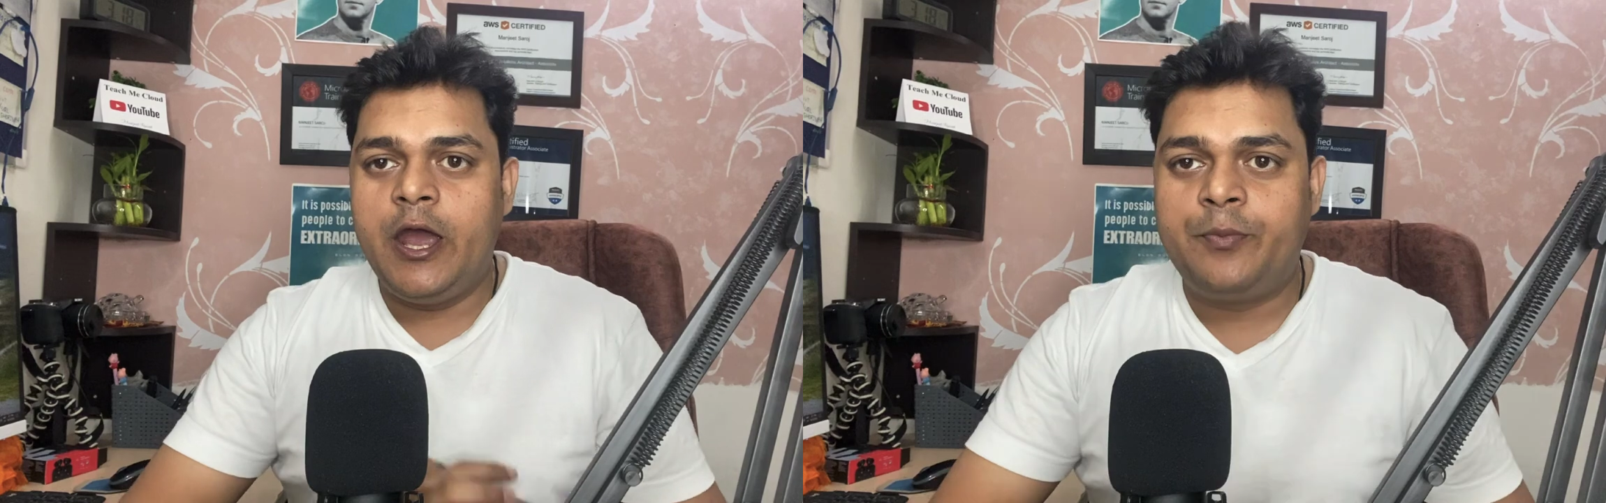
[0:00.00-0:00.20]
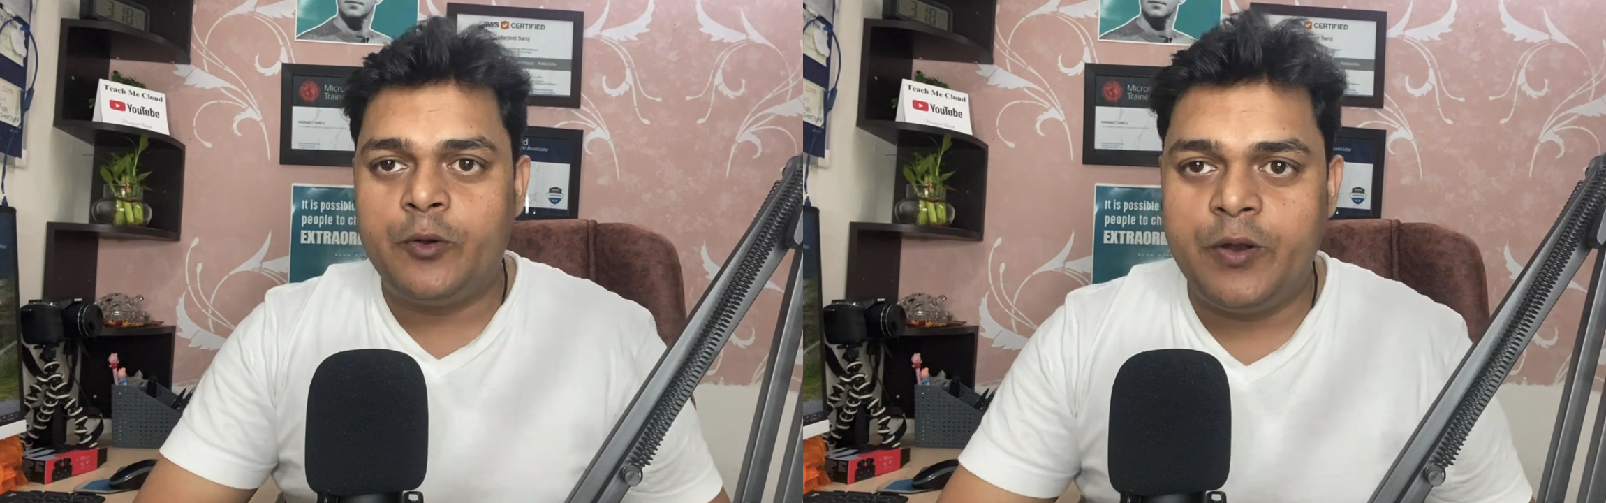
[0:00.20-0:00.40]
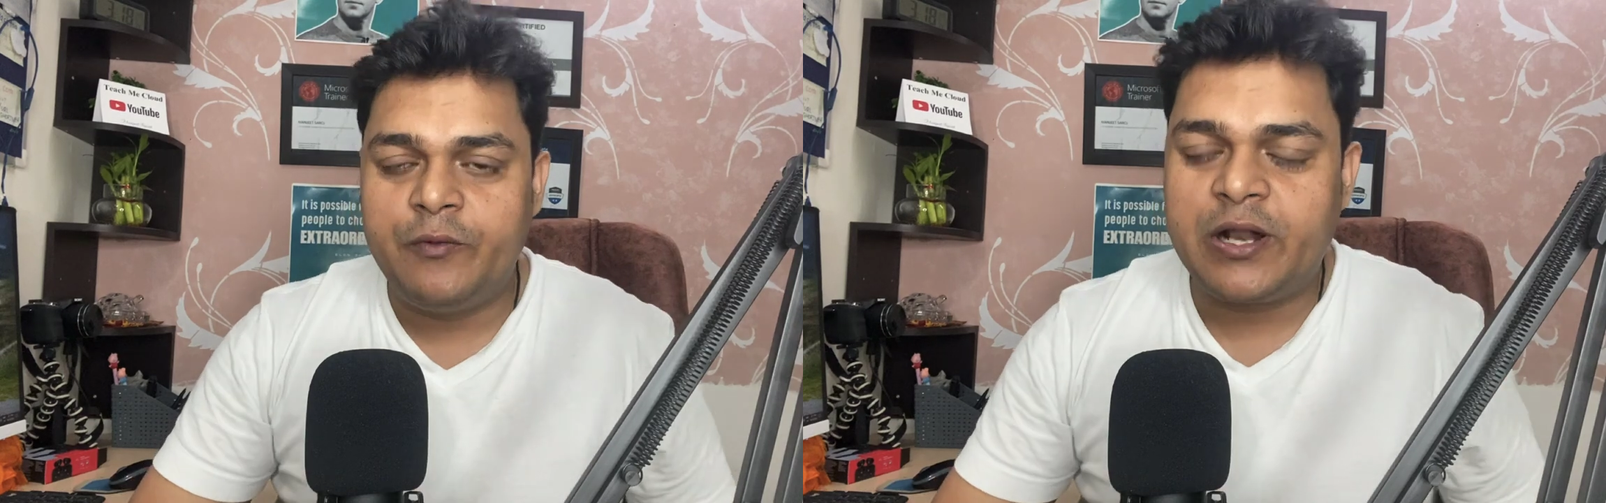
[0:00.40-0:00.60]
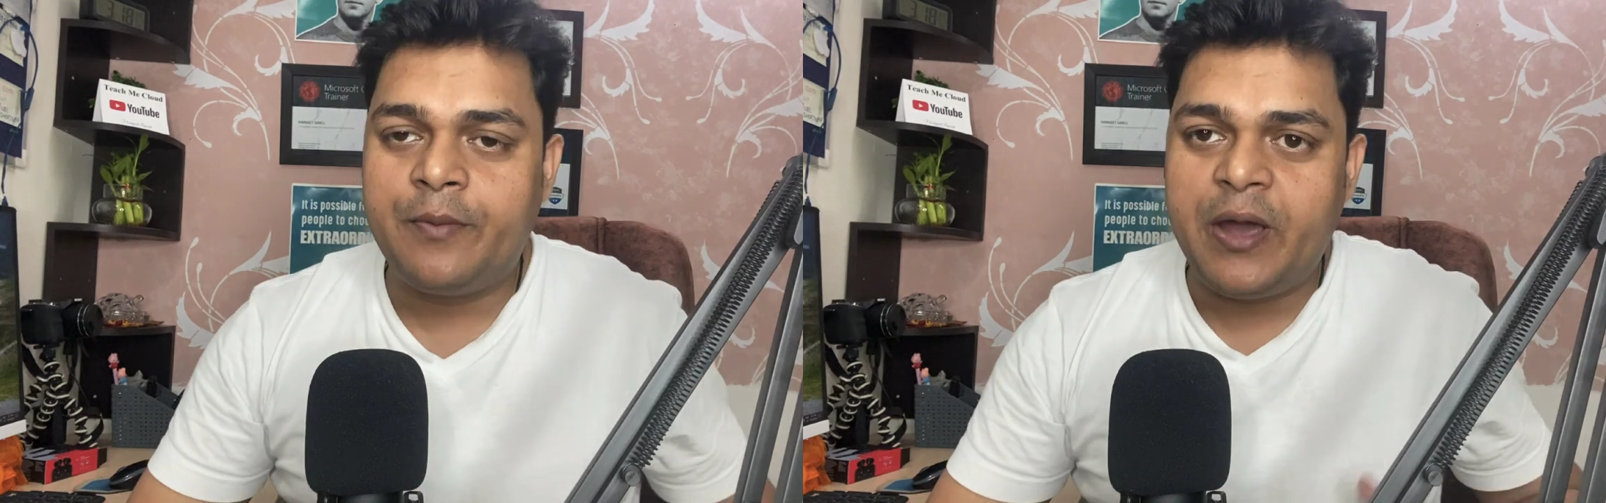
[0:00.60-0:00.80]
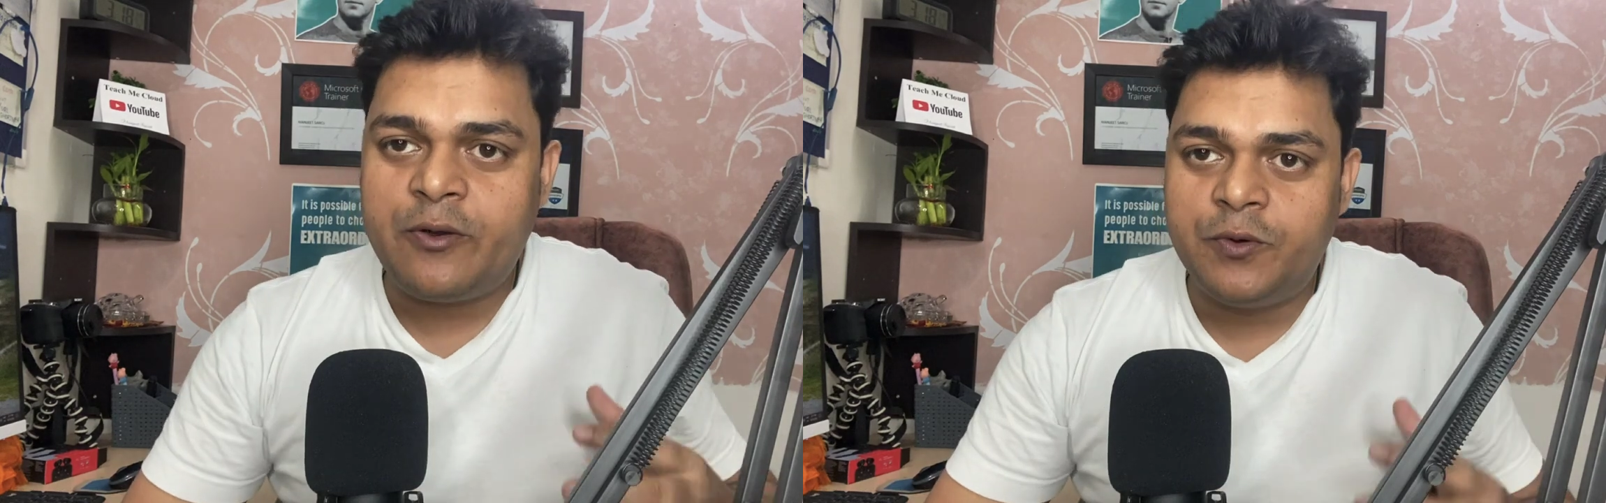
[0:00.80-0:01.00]
Hey everyone,
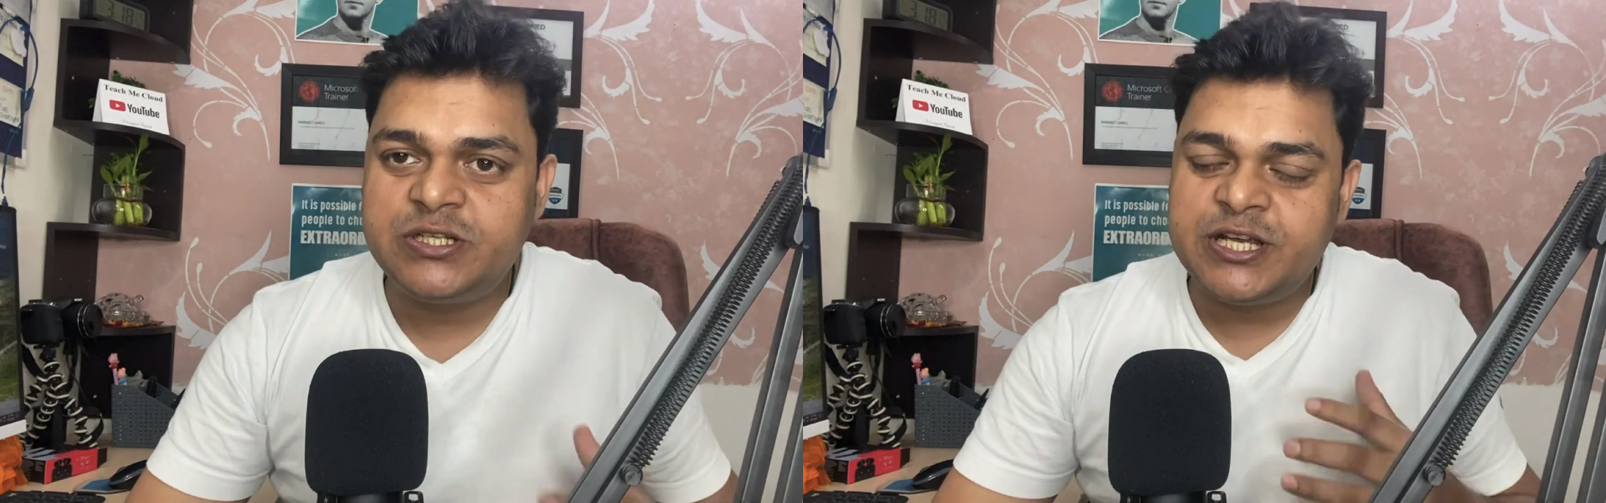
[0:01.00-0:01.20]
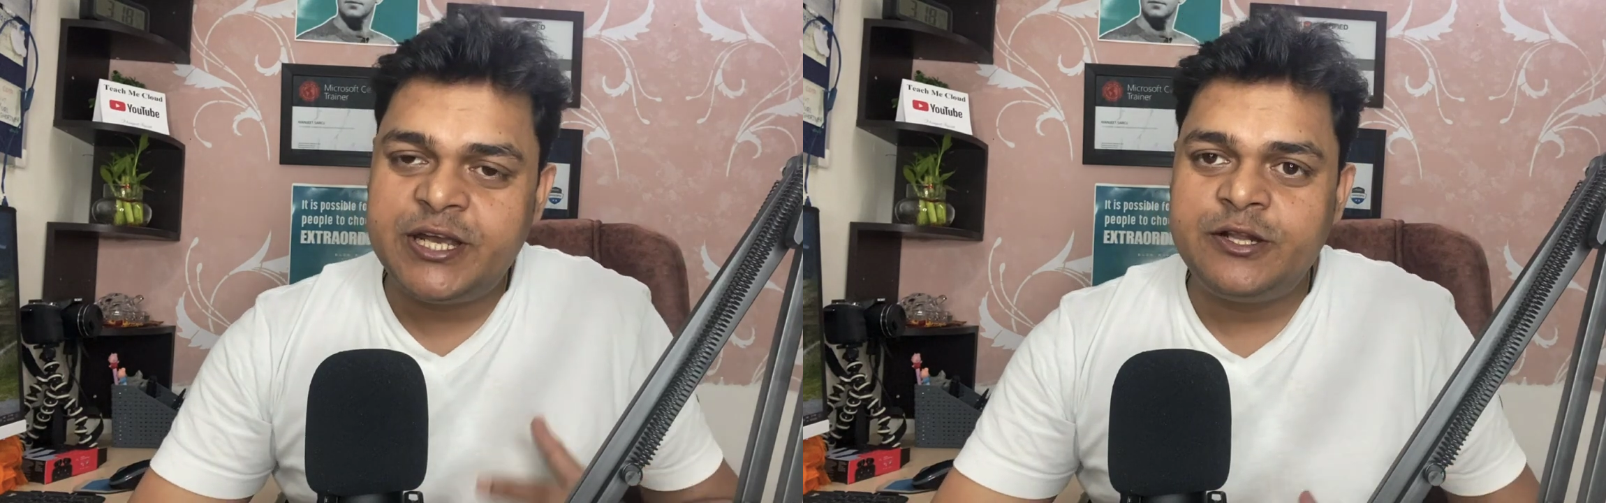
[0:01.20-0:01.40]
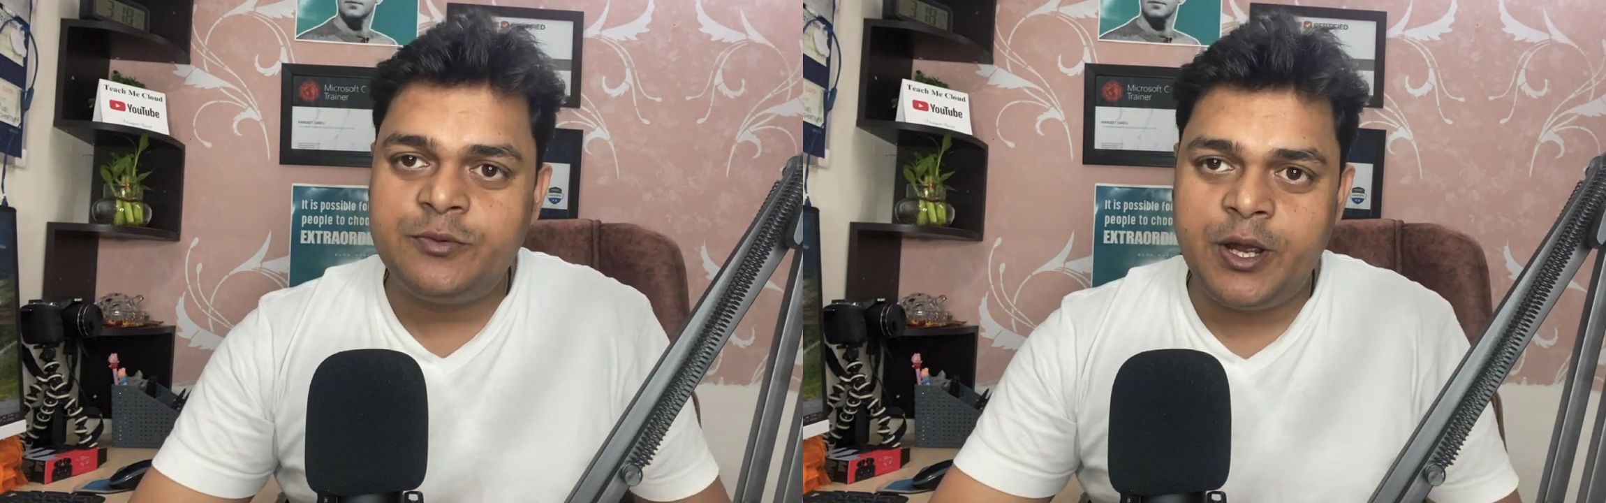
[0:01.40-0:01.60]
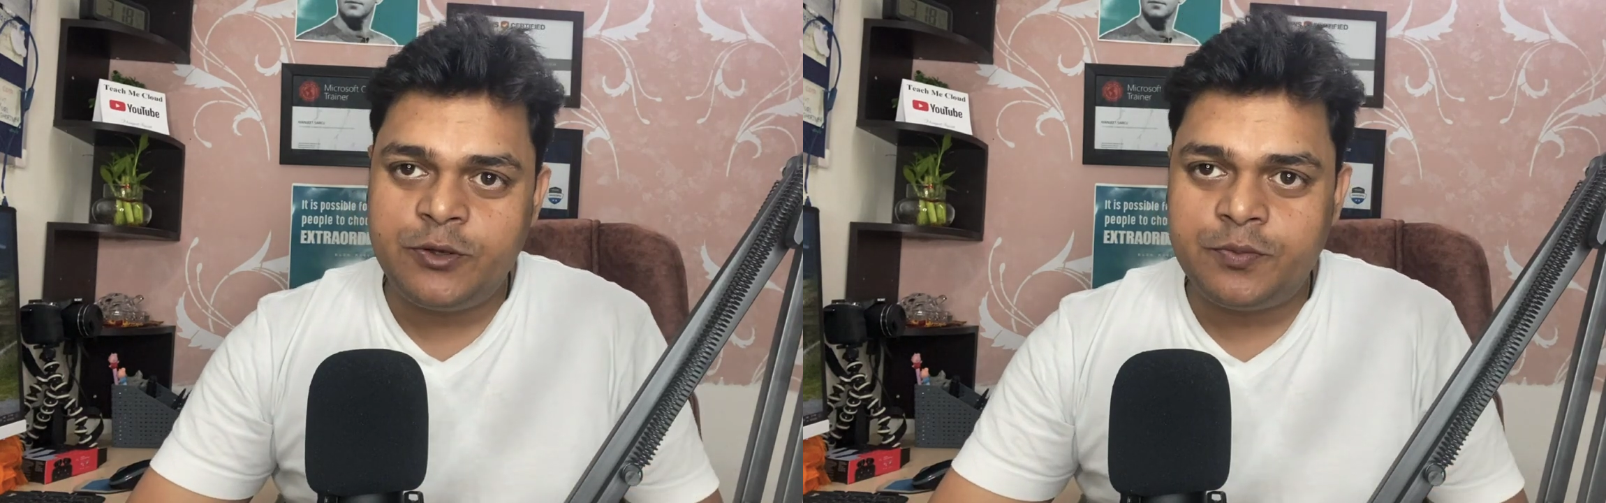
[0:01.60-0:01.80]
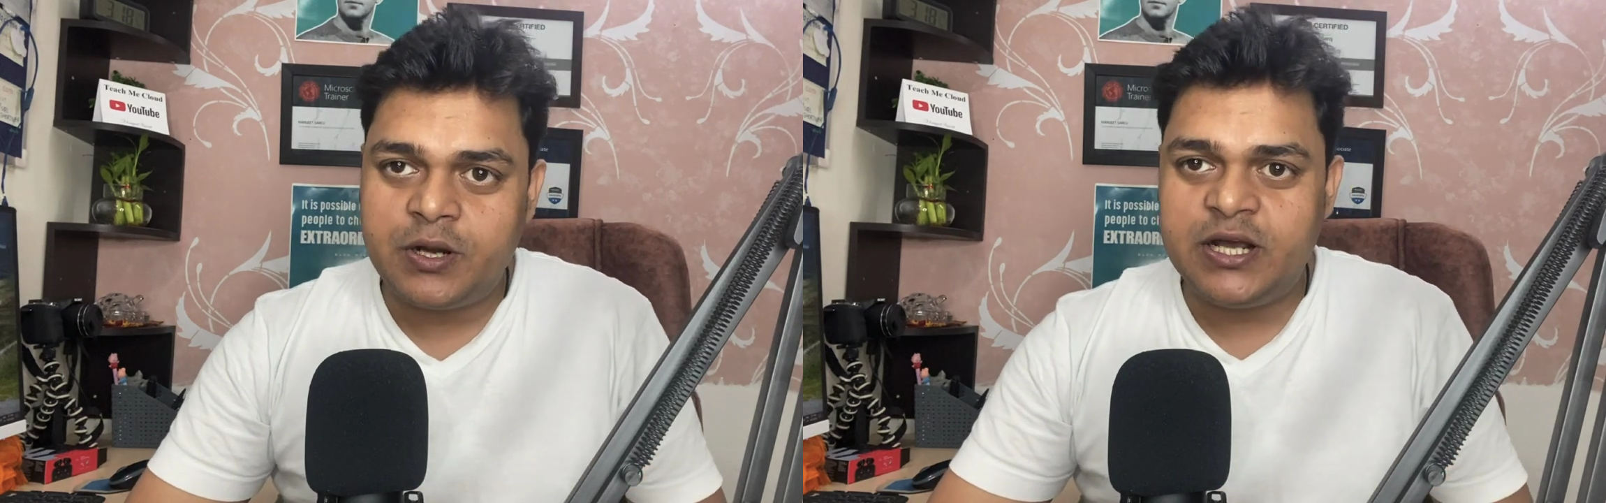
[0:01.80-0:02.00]
welcome back once again to my
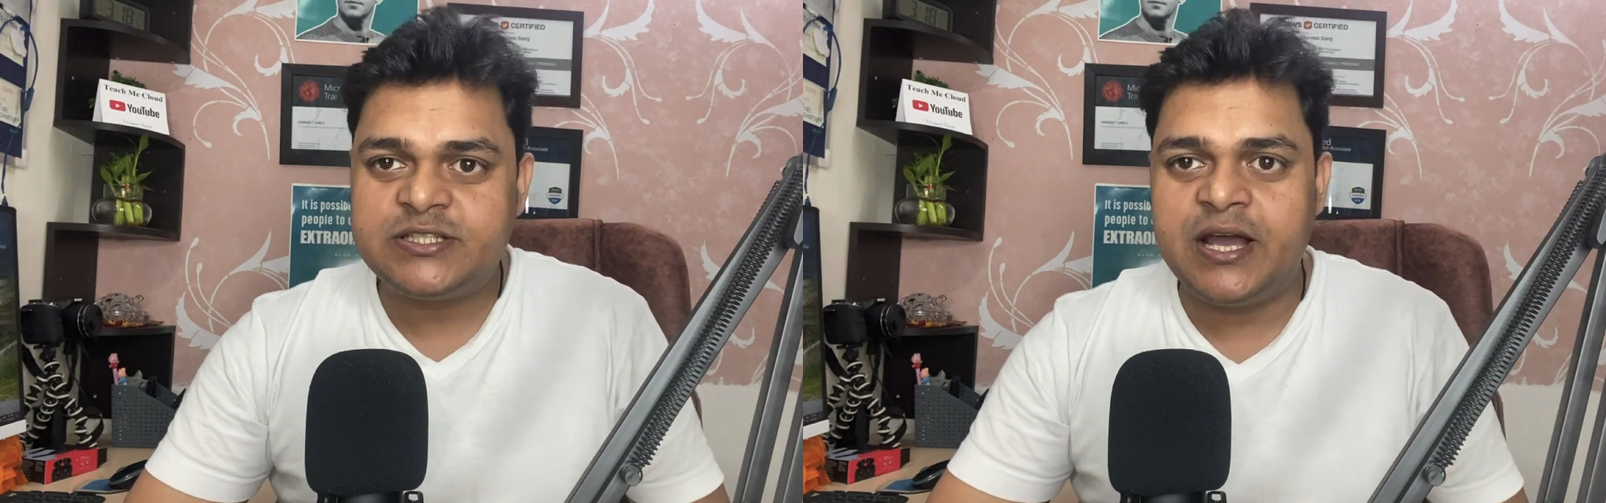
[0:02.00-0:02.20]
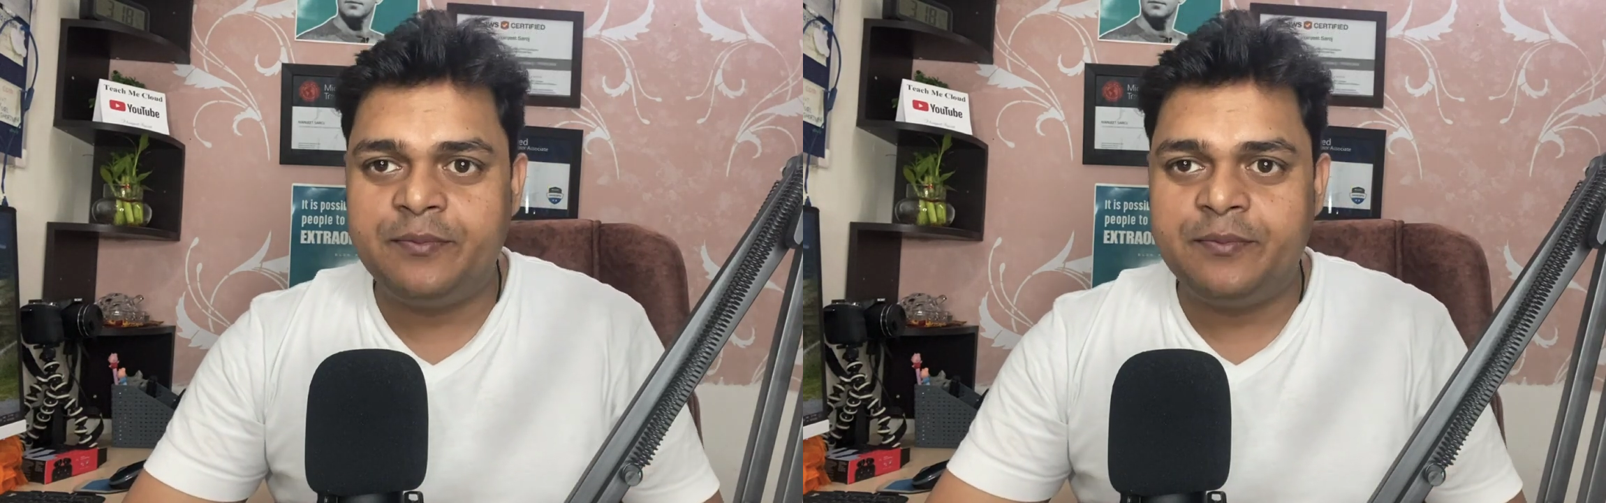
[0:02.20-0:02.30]
YouTube class.